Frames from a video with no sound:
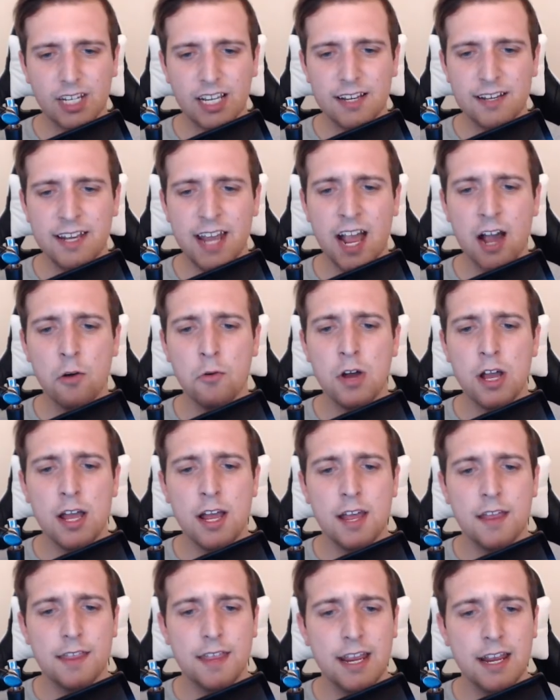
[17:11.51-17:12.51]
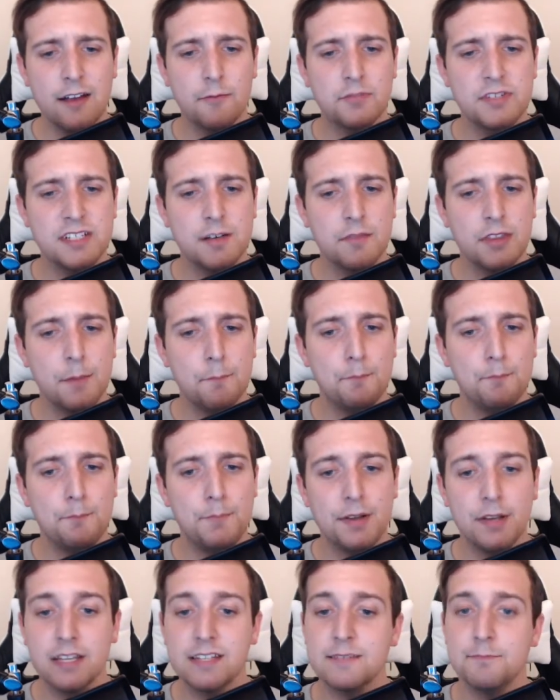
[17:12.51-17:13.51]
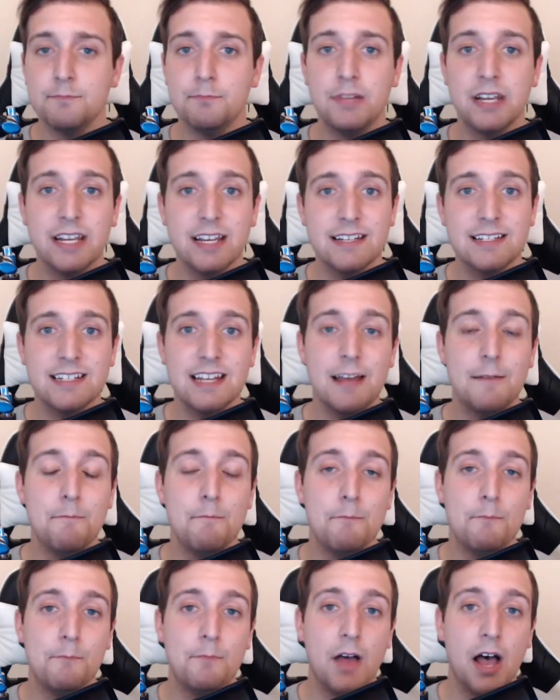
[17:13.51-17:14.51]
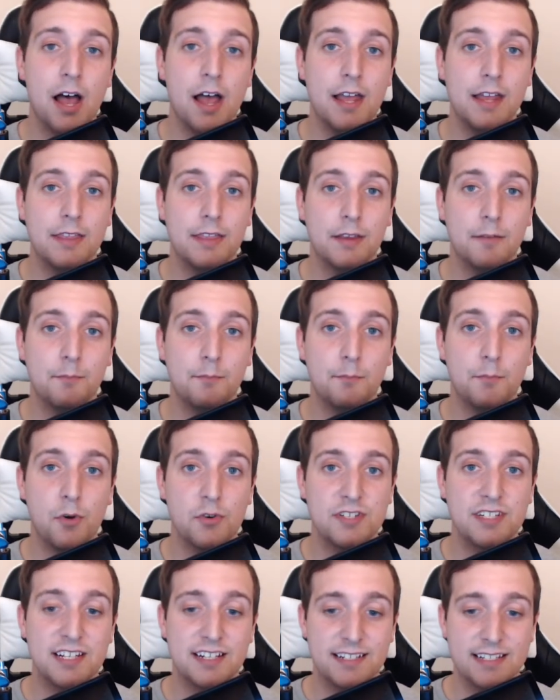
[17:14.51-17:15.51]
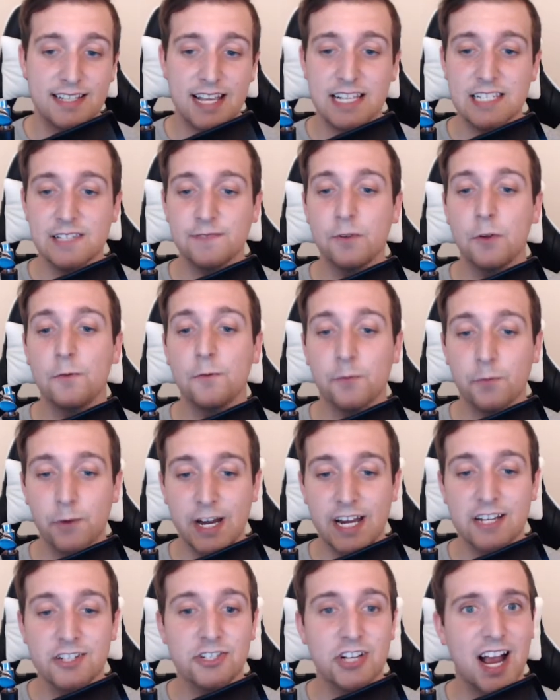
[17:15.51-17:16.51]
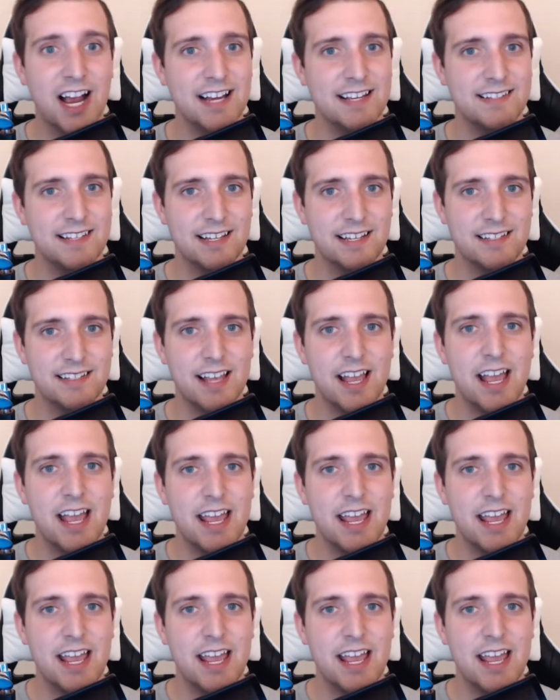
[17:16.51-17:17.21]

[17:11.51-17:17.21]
Now, they have some of the biggest and the most successful franchises